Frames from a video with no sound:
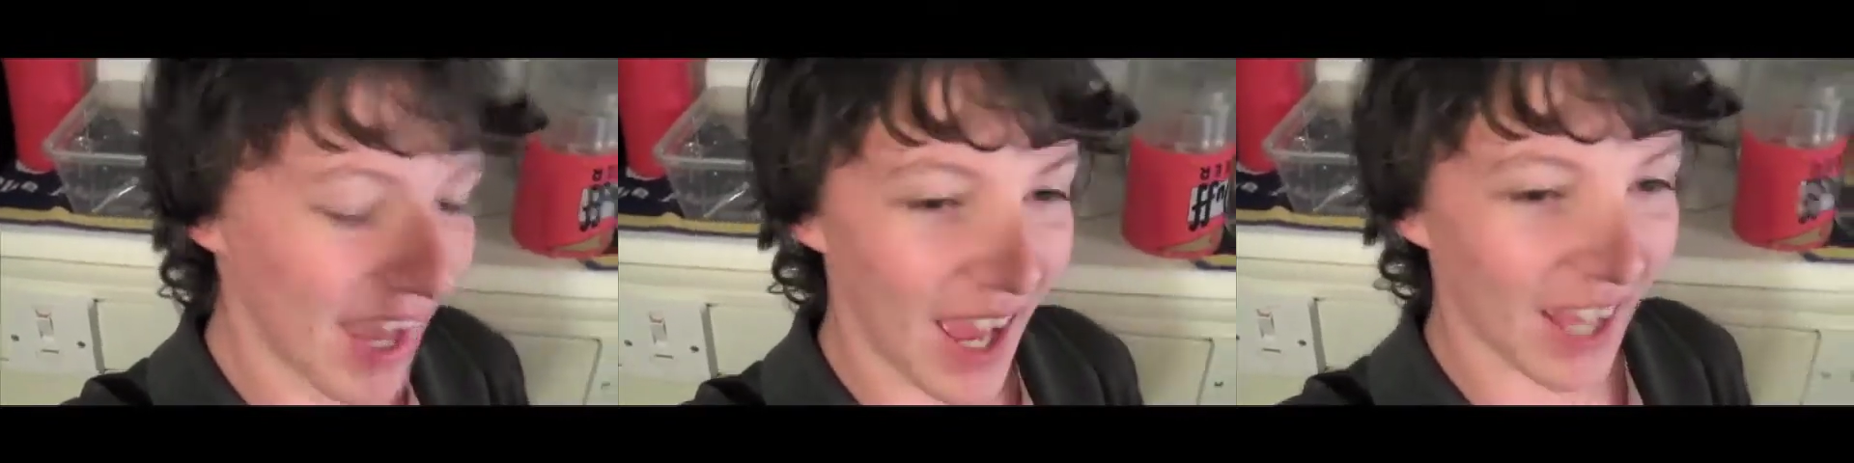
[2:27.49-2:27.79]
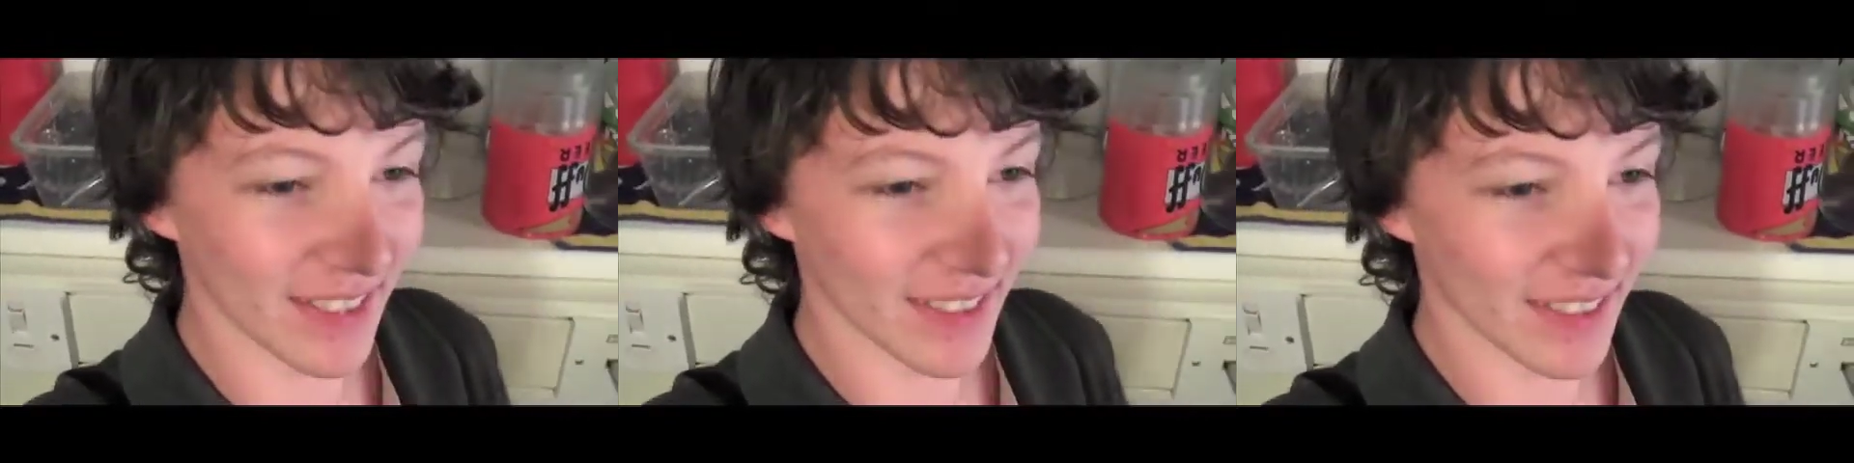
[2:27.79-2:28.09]

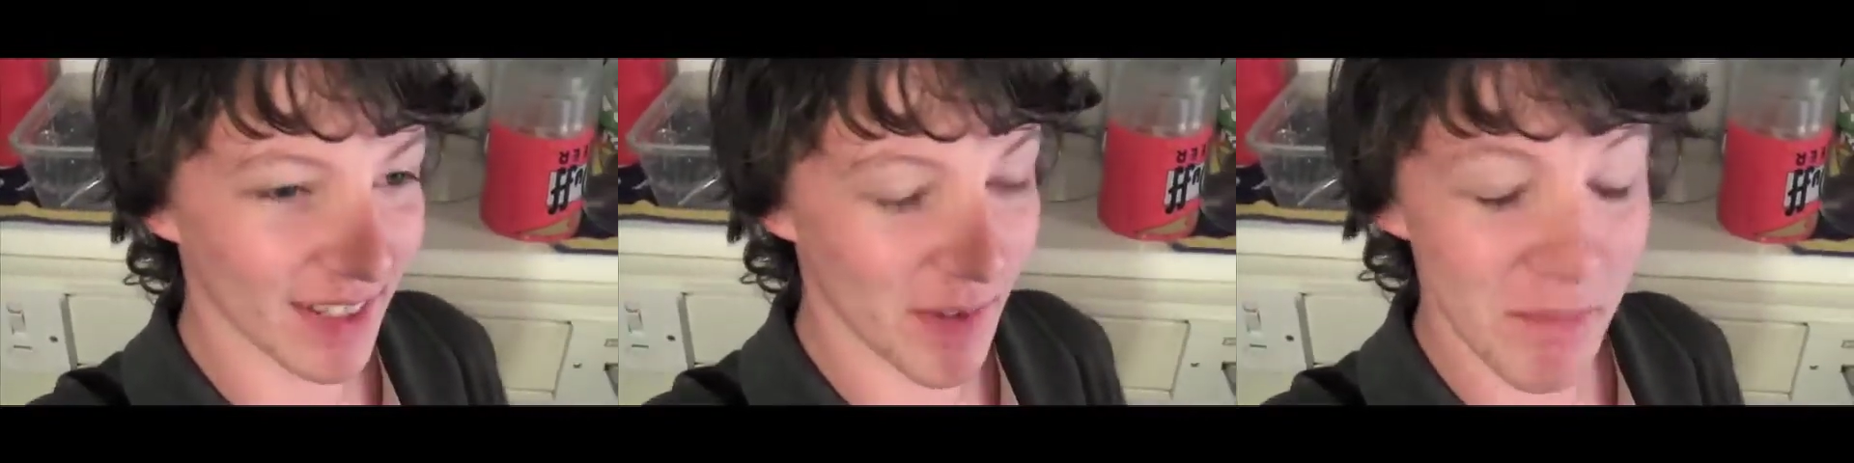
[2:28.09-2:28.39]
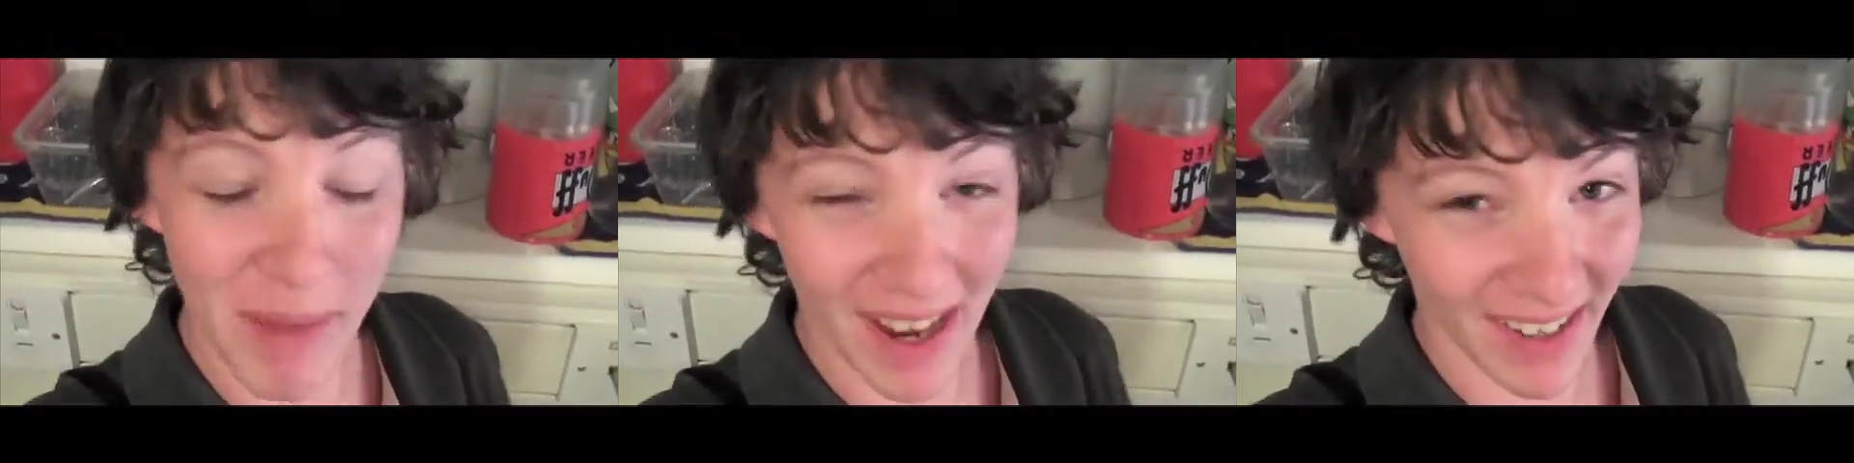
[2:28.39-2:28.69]
And it
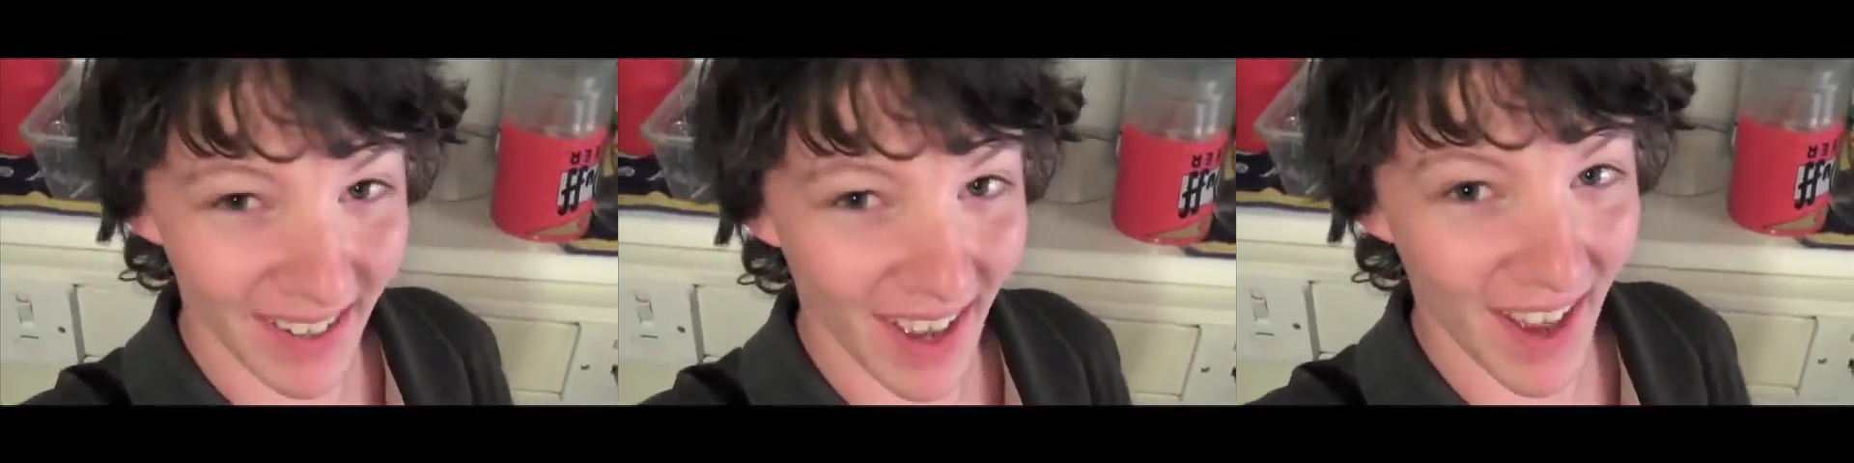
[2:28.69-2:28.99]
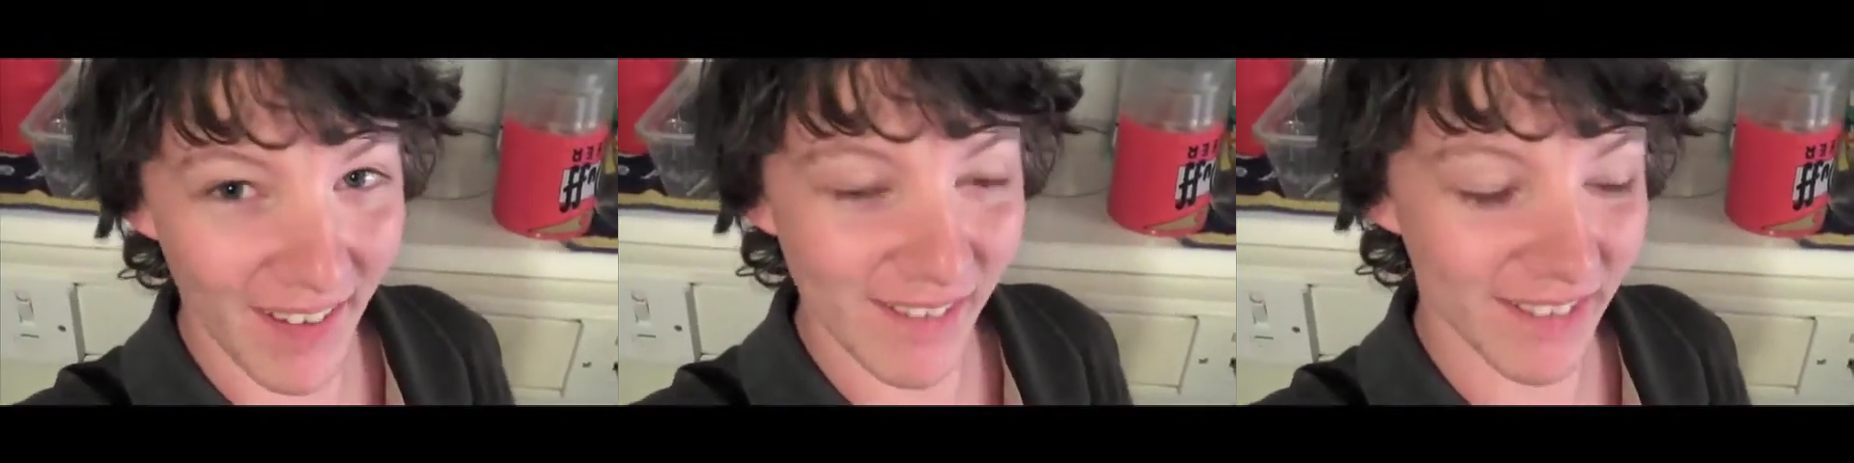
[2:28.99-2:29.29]
may
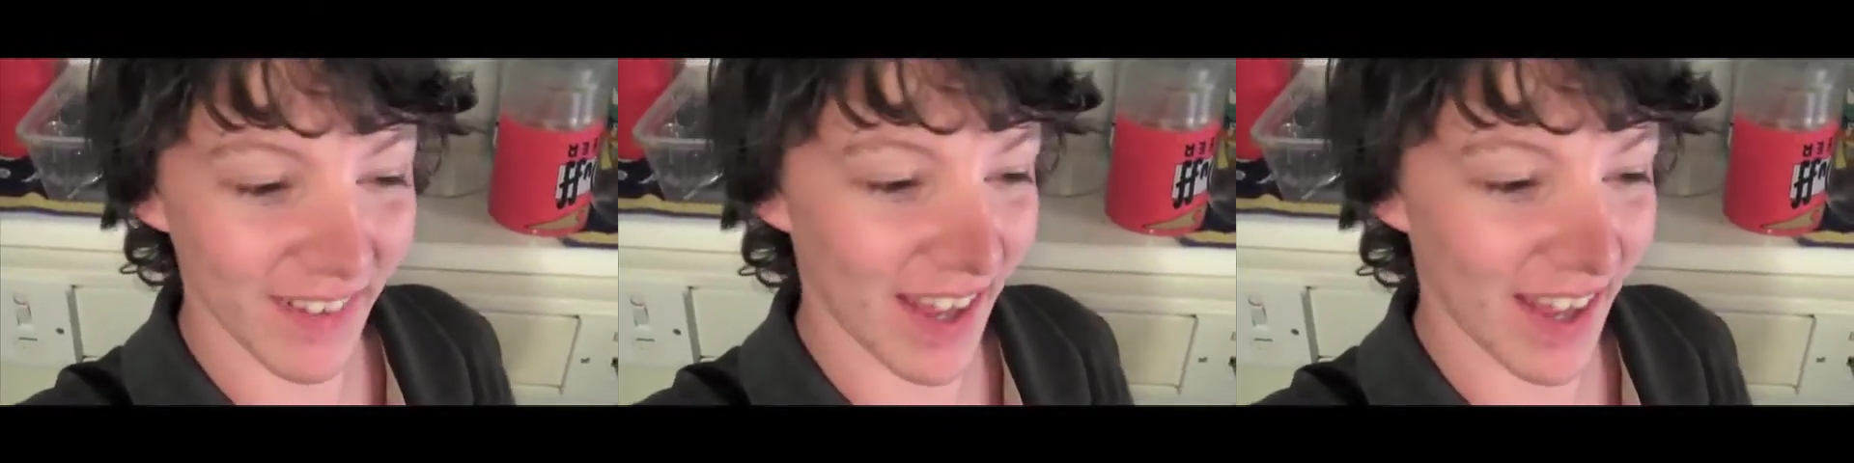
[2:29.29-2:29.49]
have